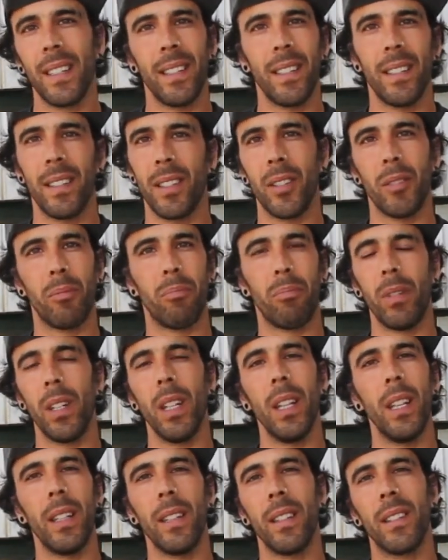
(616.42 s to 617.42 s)
This is
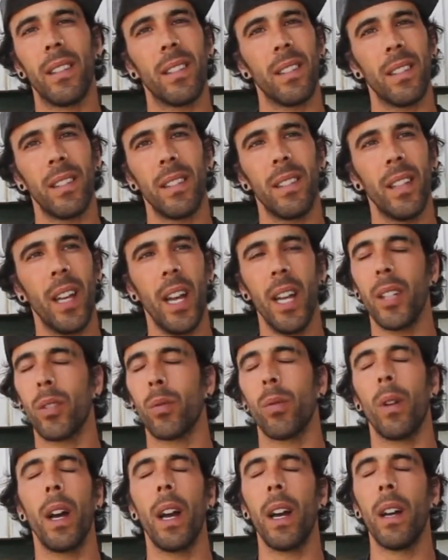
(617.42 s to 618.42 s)
brilliant. That
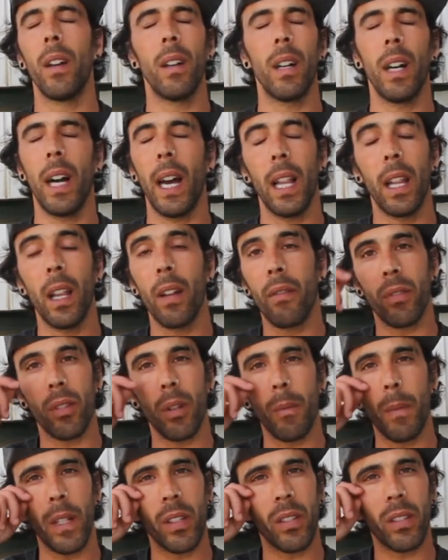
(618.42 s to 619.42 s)
is why I love
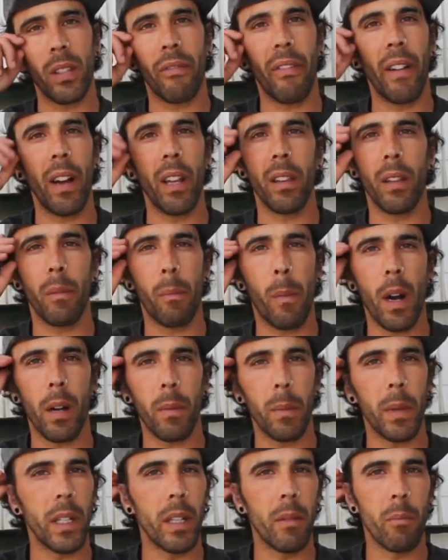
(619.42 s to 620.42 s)
so much the fire
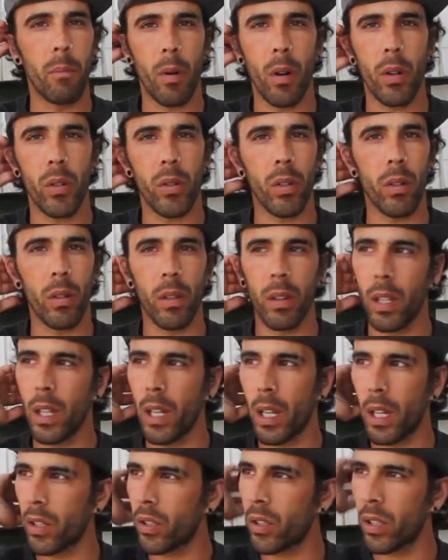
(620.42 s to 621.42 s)
department in Portugal. They
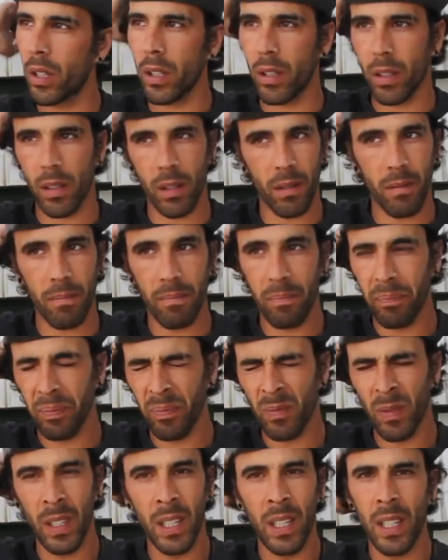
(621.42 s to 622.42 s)
are just,
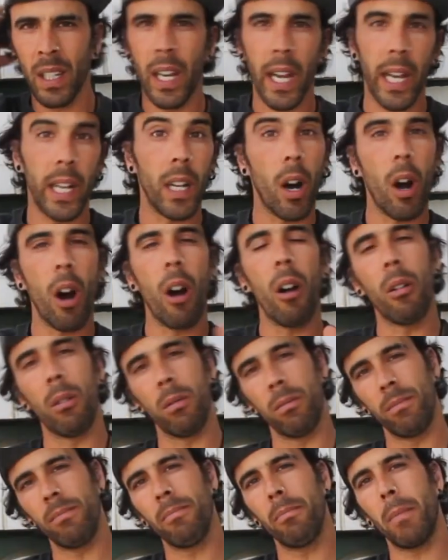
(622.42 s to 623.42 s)
and oh,
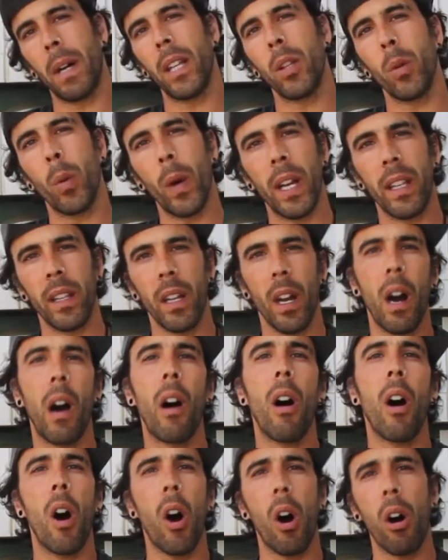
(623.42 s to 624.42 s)
by the way, they
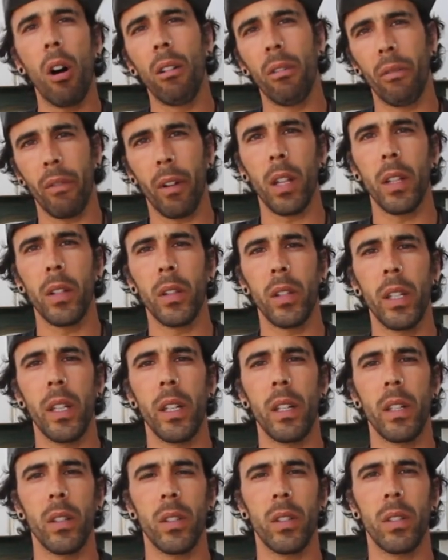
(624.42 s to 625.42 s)
are all
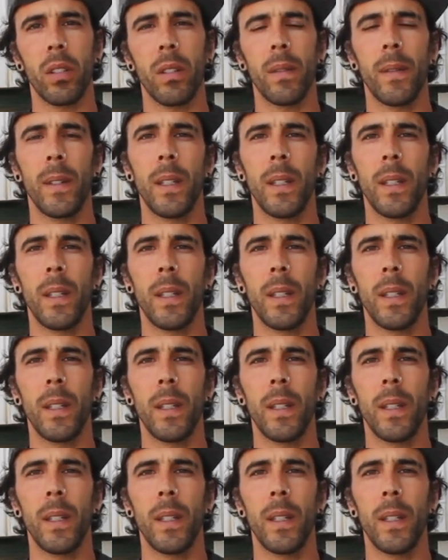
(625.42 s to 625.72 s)
volunteers.